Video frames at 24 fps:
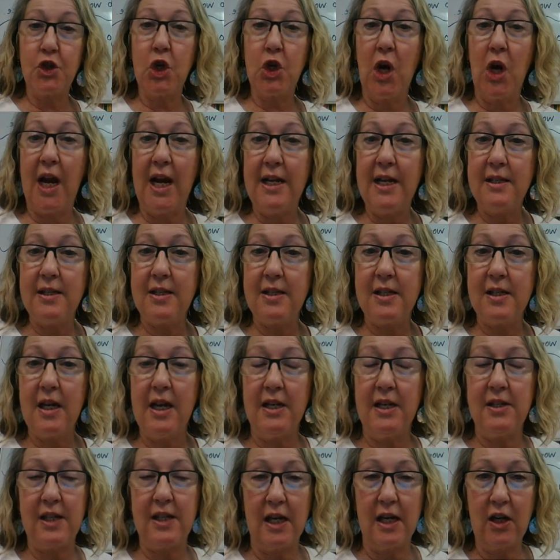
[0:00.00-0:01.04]
traced
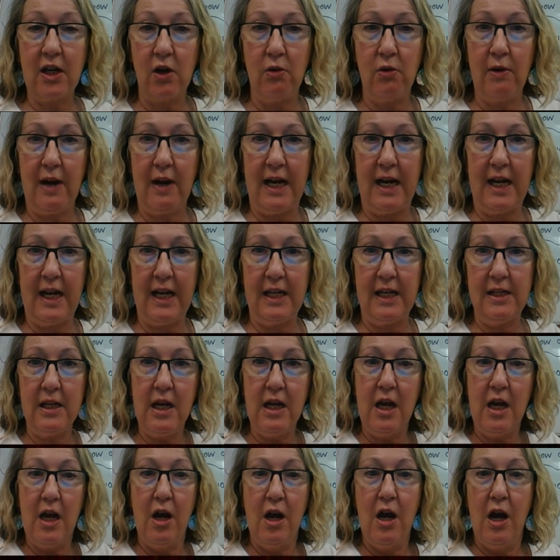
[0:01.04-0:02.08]
and decorated.
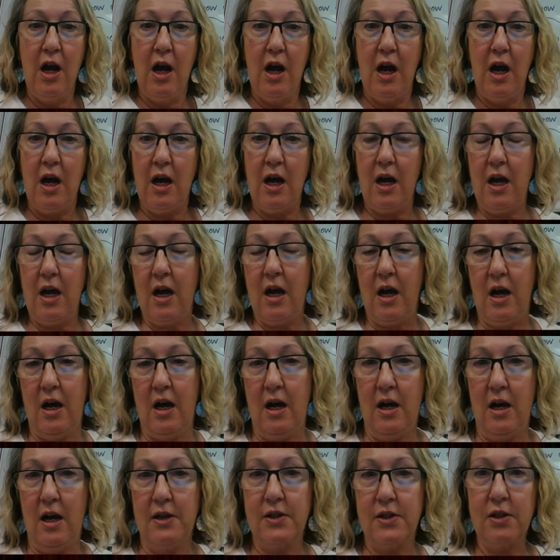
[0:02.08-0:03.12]

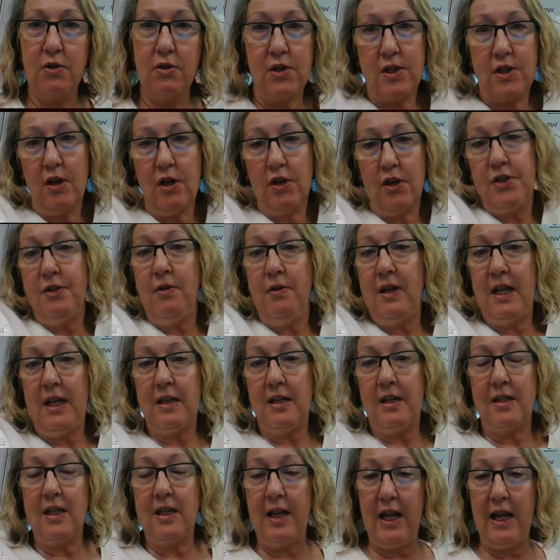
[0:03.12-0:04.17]
So start doing
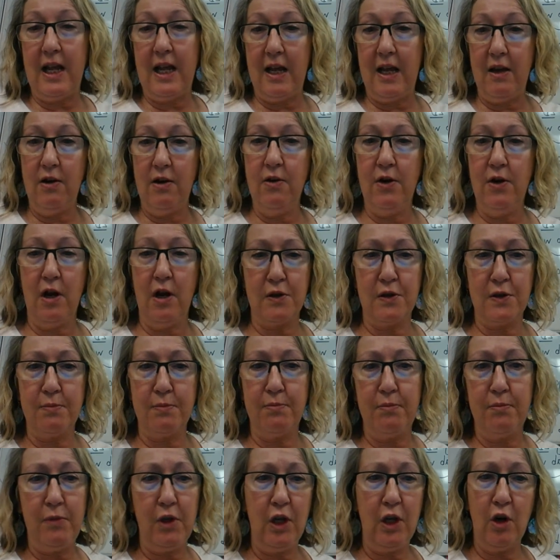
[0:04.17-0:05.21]
it today. Who knows?
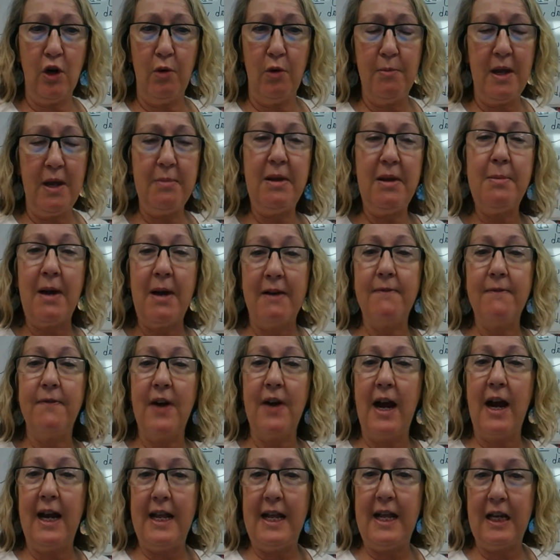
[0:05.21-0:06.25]
Maybe by
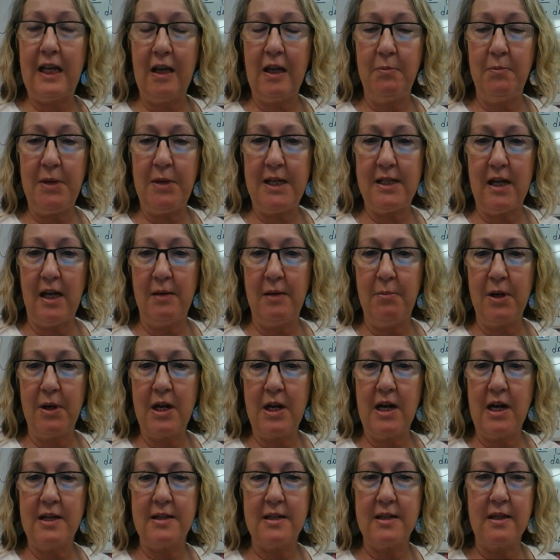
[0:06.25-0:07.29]
Friday it can be done,
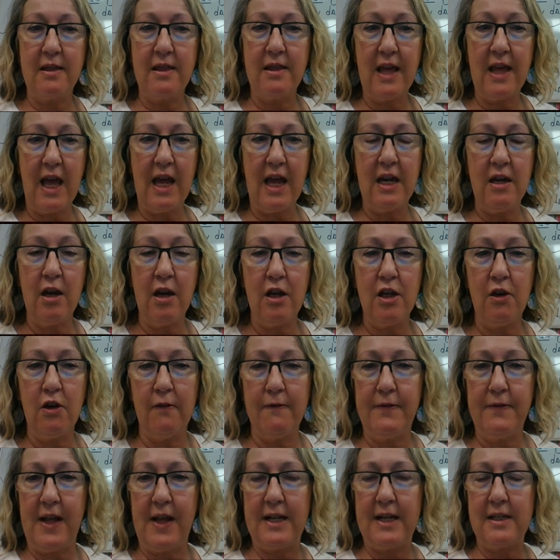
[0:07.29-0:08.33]
because then your
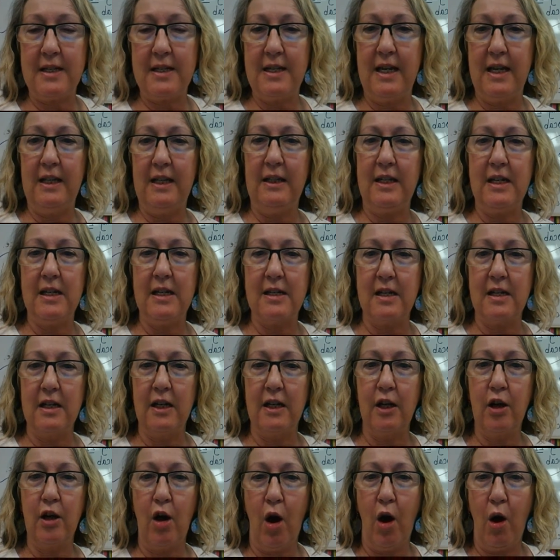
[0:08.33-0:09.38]
flat Stanley is going to
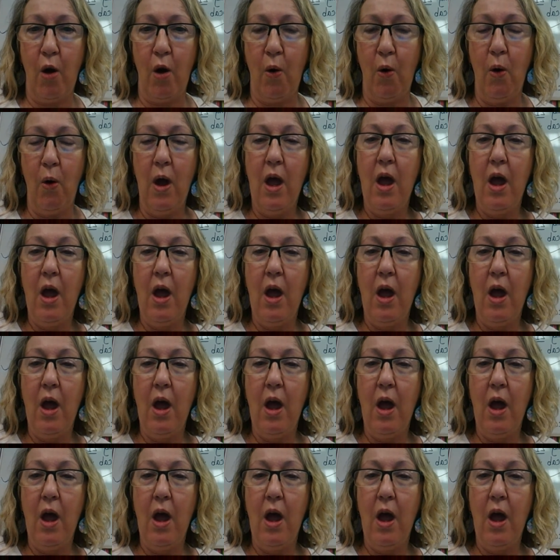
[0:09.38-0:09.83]
go